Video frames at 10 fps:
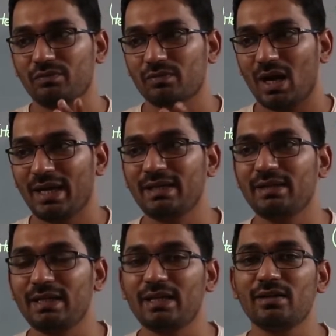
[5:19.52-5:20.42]
I
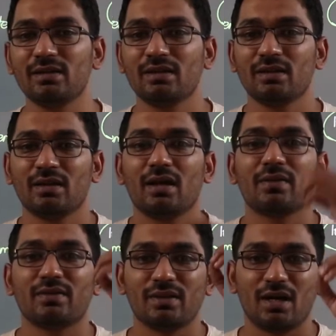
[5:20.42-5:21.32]
need
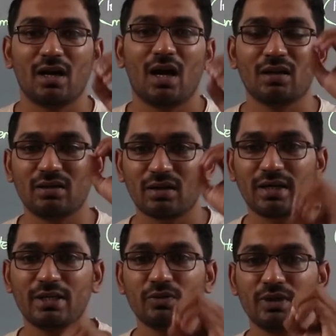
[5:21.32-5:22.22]
the
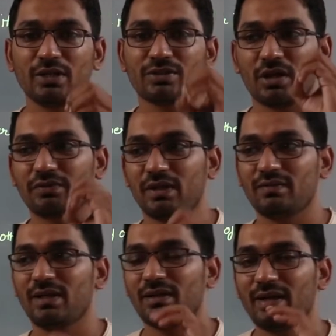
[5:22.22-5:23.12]
100 units of
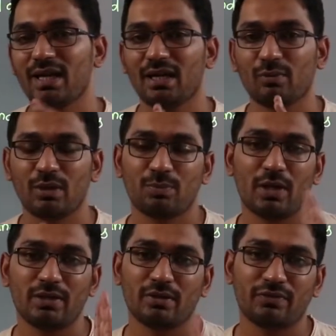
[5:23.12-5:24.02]
inventory at one
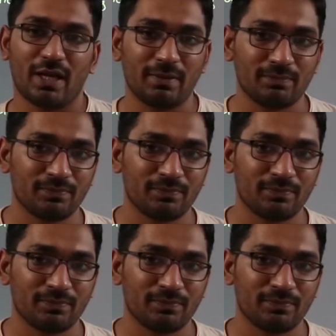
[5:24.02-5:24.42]
point of time.